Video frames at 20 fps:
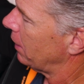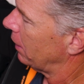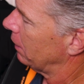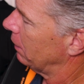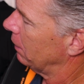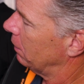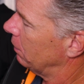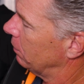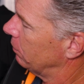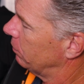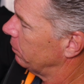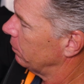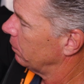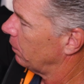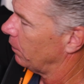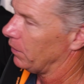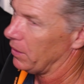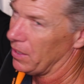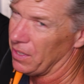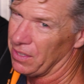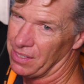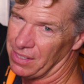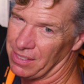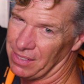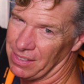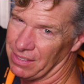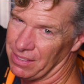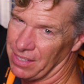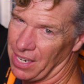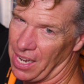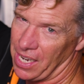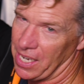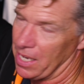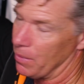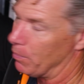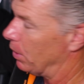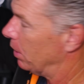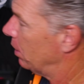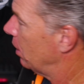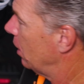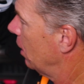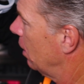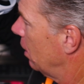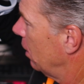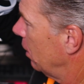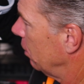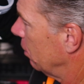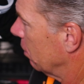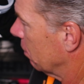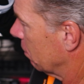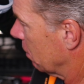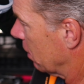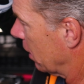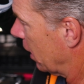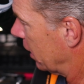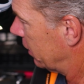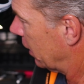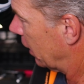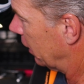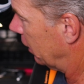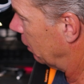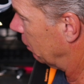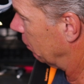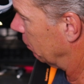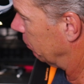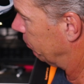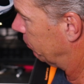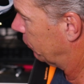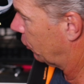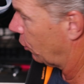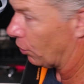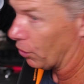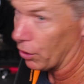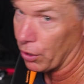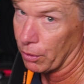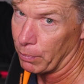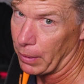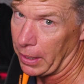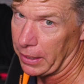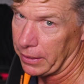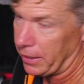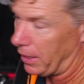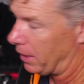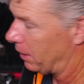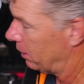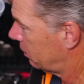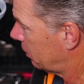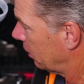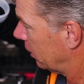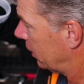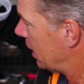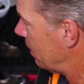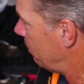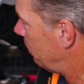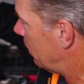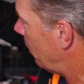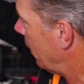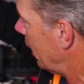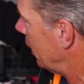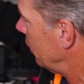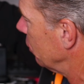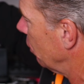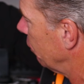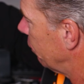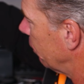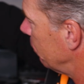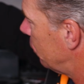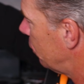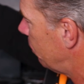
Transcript: that little, this little tiny, has that little curve right there to keep the banjo from